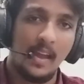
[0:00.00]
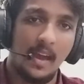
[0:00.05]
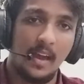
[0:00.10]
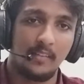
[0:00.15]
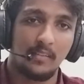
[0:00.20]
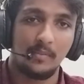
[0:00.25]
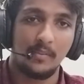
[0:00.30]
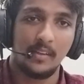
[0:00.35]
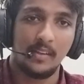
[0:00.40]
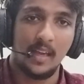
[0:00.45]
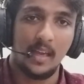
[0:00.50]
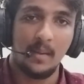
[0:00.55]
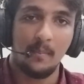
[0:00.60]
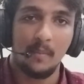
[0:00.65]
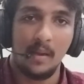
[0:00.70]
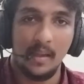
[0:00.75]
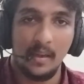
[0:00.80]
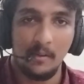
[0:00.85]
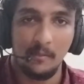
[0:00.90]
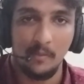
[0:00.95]
as of the
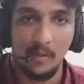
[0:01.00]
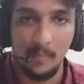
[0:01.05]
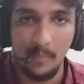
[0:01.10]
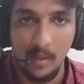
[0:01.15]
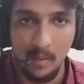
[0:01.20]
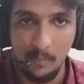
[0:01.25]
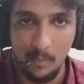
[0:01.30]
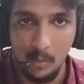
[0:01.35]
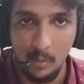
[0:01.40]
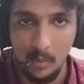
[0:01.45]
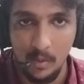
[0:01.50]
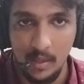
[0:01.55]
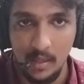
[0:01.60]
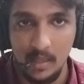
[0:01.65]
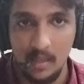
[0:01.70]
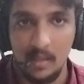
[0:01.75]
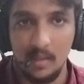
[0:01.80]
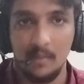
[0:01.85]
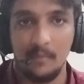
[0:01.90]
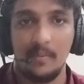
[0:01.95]
timeline, we'll be uploading
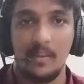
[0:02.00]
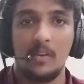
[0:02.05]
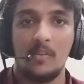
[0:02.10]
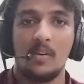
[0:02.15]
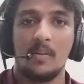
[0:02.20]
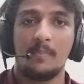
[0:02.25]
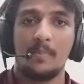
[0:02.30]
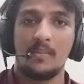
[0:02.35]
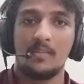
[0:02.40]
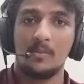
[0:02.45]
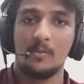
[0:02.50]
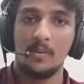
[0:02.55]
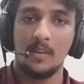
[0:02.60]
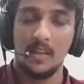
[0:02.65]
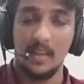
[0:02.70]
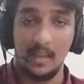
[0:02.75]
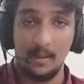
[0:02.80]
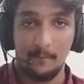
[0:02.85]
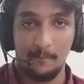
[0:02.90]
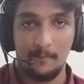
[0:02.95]
a video
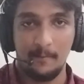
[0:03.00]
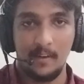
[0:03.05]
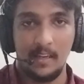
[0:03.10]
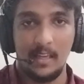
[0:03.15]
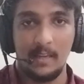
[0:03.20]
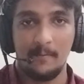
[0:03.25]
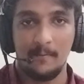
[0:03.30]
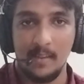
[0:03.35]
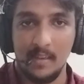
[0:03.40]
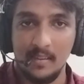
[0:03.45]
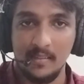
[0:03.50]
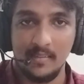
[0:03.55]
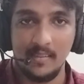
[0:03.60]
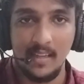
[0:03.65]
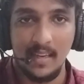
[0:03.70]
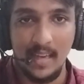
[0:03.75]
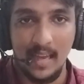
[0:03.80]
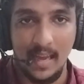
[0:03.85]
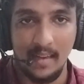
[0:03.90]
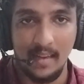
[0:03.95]
episode every
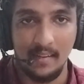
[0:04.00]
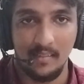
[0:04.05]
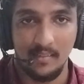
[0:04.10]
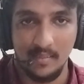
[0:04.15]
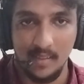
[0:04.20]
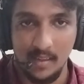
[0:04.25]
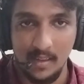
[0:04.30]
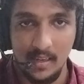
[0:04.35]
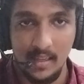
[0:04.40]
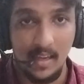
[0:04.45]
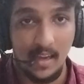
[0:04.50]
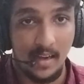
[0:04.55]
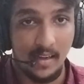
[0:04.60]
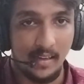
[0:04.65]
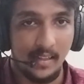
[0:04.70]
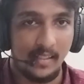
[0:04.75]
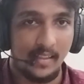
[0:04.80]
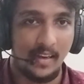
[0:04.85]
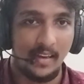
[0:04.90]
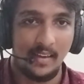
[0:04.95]
Wednesday and Sunday
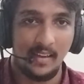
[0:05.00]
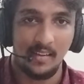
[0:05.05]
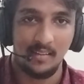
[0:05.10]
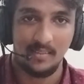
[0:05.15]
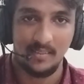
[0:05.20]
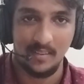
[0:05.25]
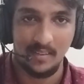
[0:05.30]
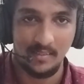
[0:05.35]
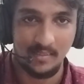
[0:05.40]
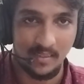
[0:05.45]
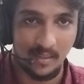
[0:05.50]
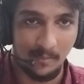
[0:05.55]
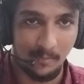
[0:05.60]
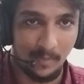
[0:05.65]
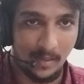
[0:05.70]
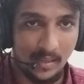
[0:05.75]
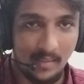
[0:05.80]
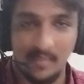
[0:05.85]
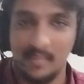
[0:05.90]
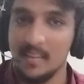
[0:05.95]
until the entire series
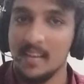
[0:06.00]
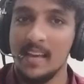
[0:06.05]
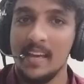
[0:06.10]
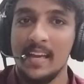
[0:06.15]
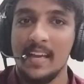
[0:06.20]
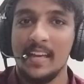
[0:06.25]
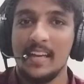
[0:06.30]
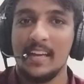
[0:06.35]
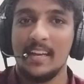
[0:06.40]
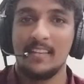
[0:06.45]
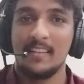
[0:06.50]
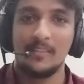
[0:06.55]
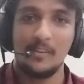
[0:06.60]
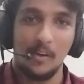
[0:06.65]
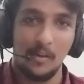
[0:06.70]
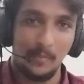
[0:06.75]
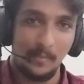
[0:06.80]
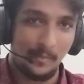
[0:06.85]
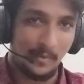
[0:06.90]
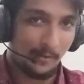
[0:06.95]
completes. It is
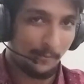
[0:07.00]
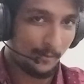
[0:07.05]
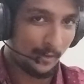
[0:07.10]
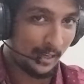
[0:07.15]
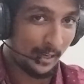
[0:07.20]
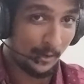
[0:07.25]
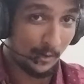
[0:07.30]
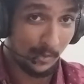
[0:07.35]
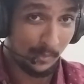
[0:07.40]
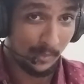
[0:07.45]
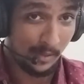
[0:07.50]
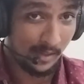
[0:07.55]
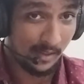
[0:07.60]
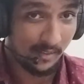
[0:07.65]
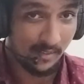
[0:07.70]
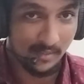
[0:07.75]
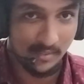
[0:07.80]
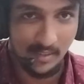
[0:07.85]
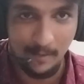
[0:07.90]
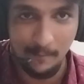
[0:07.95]
definitely going to be
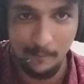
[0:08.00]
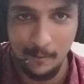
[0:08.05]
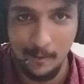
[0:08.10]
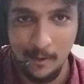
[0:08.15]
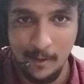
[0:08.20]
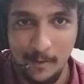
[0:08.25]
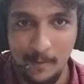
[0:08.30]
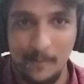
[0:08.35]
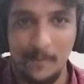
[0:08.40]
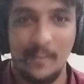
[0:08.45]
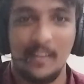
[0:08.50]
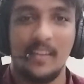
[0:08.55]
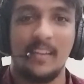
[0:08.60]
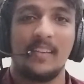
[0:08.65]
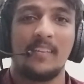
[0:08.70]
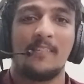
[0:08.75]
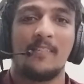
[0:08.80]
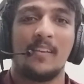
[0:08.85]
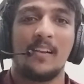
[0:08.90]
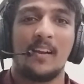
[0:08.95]
interesting for you.
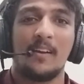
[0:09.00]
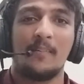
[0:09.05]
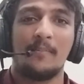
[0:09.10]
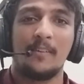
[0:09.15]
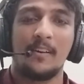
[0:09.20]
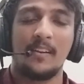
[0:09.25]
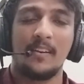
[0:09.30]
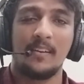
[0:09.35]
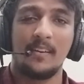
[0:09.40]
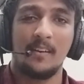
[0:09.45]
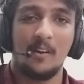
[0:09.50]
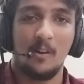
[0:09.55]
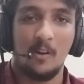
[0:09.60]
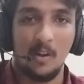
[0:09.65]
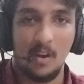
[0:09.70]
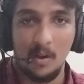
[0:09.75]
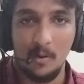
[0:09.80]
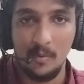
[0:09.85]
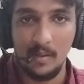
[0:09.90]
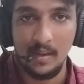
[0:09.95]
It will cover
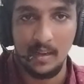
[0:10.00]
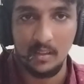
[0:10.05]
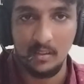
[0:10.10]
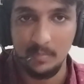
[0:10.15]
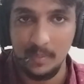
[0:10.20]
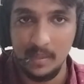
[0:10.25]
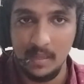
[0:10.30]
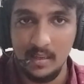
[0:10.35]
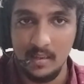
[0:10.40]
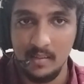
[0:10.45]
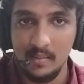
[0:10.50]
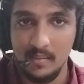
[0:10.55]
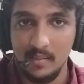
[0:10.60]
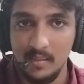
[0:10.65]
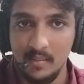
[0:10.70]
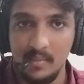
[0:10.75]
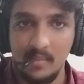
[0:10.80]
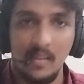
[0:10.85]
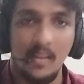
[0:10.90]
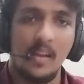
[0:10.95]
all our
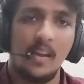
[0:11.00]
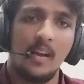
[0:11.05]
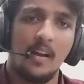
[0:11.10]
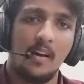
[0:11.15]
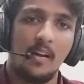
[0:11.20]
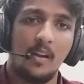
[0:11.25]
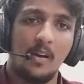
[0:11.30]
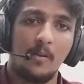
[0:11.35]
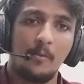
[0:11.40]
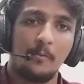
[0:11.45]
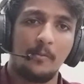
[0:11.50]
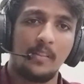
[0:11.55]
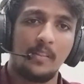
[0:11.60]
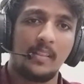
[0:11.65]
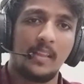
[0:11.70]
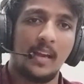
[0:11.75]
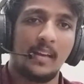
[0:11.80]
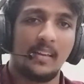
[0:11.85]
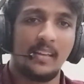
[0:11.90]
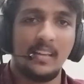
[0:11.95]
experiences. Along with
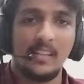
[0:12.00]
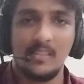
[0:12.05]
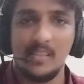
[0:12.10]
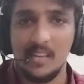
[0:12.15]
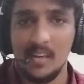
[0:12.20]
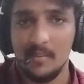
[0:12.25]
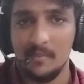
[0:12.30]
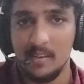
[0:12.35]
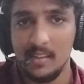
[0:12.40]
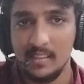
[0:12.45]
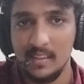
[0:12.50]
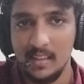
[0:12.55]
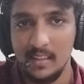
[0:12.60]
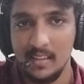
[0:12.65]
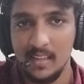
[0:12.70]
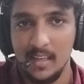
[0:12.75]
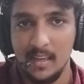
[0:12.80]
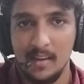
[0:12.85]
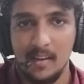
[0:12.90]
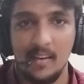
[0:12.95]
that, each and
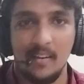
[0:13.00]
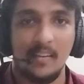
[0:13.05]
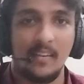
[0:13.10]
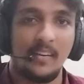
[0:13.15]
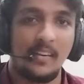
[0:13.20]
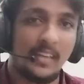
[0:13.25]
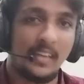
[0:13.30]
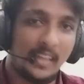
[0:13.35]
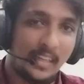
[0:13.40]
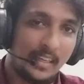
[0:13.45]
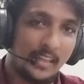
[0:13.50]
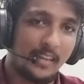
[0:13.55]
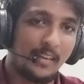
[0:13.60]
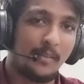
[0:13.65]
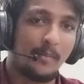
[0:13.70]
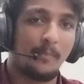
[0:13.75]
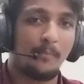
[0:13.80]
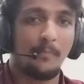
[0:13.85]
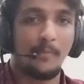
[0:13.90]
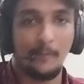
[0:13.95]
everything that are
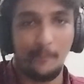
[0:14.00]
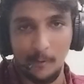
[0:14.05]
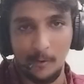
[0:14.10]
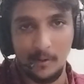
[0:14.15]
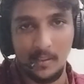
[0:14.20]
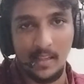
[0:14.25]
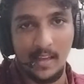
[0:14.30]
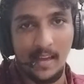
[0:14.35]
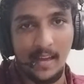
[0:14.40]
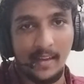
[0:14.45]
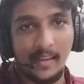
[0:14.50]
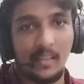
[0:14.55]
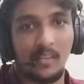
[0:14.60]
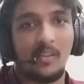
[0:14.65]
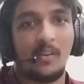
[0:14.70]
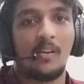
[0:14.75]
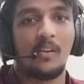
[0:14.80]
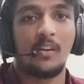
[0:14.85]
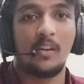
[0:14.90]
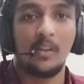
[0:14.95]
needed before the
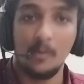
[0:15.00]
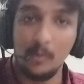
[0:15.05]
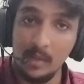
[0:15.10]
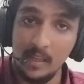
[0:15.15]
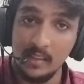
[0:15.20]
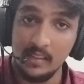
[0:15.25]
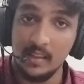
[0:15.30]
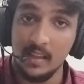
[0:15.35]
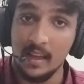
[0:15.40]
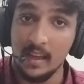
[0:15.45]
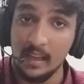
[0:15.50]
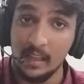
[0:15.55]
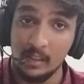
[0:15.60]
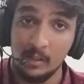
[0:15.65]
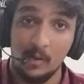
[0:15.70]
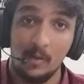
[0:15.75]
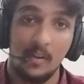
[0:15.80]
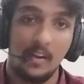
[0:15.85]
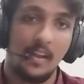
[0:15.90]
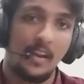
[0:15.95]
hackathon, during the
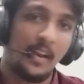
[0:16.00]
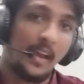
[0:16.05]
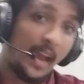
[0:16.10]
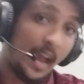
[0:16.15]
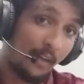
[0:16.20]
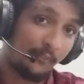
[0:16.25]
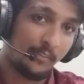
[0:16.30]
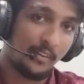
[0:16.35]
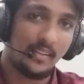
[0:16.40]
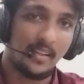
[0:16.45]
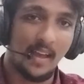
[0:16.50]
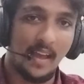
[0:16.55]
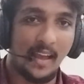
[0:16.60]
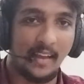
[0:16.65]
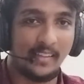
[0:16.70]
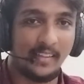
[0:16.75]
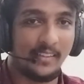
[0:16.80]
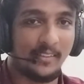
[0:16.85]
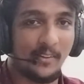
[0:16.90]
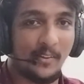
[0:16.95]
hackathon, and after the
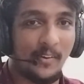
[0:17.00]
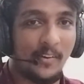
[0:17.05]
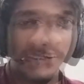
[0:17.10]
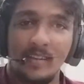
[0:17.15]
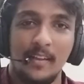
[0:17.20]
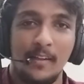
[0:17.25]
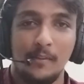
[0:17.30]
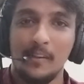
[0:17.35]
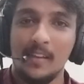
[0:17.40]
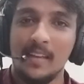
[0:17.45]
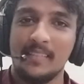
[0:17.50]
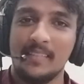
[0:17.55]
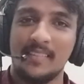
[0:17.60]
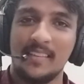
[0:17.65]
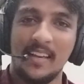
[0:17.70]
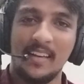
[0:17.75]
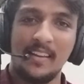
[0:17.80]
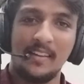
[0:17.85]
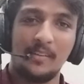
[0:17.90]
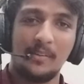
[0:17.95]
hackathon. So let's
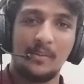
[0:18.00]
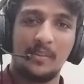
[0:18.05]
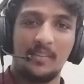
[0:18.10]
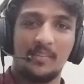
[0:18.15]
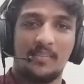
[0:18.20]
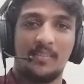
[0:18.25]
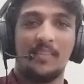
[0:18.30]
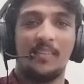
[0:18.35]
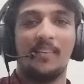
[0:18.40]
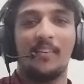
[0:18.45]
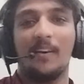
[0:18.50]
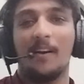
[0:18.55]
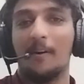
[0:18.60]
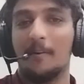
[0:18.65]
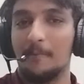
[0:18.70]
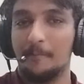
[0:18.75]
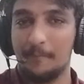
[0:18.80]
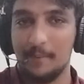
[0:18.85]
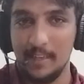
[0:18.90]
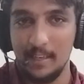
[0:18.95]
get into this
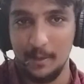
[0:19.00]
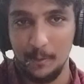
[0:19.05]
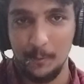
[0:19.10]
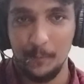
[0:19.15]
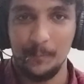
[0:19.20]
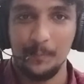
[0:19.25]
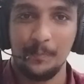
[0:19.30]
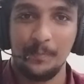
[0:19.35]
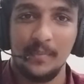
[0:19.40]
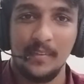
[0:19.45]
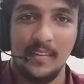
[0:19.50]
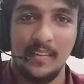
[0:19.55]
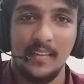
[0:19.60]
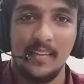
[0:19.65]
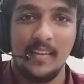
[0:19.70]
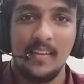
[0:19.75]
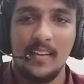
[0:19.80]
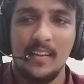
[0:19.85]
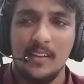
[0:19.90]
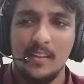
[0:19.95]
video.
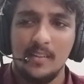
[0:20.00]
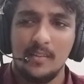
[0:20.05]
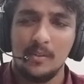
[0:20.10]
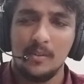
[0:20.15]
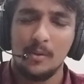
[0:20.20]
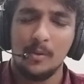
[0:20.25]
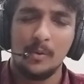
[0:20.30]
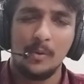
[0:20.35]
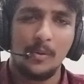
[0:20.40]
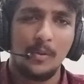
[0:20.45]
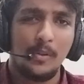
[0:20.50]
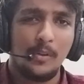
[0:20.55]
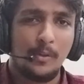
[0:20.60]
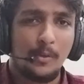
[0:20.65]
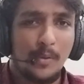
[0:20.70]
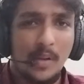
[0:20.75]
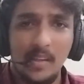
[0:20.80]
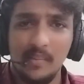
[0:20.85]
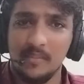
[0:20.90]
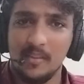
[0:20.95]
So
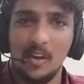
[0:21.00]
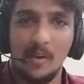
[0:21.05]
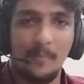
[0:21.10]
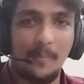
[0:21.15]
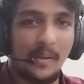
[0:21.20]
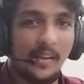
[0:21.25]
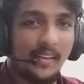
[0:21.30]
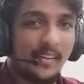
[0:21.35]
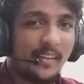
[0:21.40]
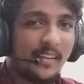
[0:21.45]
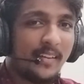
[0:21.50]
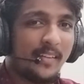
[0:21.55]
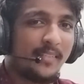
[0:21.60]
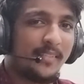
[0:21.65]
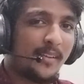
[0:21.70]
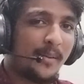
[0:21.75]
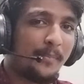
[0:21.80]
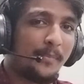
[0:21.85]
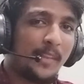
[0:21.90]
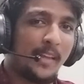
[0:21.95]
today's topic
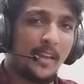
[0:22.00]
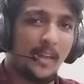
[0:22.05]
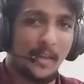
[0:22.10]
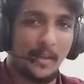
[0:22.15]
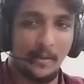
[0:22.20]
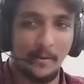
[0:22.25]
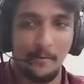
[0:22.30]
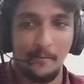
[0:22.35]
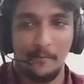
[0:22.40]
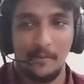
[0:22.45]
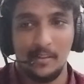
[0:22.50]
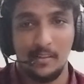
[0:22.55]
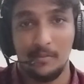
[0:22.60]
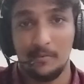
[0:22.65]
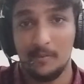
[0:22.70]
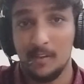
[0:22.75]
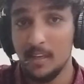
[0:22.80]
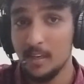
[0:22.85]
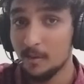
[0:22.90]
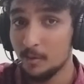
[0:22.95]
is something which
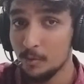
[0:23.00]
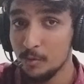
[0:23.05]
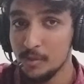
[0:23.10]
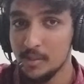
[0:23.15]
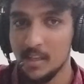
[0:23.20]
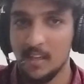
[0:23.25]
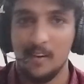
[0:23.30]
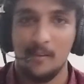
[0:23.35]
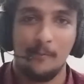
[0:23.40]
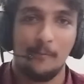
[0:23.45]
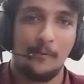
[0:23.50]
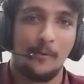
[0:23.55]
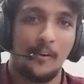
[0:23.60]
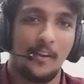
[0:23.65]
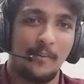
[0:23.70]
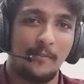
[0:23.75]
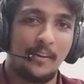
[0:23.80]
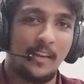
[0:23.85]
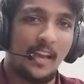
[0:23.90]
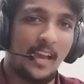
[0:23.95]
is very crucial
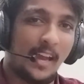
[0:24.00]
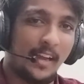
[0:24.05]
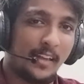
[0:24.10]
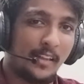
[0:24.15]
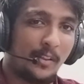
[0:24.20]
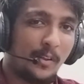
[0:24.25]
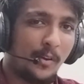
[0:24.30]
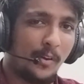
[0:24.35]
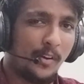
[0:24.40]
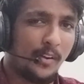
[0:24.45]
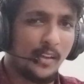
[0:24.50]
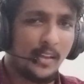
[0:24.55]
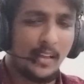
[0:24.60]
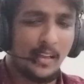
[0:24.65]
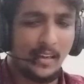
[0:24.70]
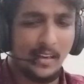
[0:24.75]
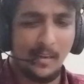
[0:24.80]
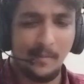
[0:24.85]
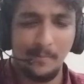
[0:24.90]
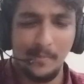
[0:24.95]
for every hackathon.
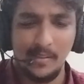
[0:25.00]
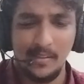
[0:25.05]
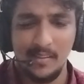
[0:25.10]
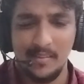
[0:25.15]
Let me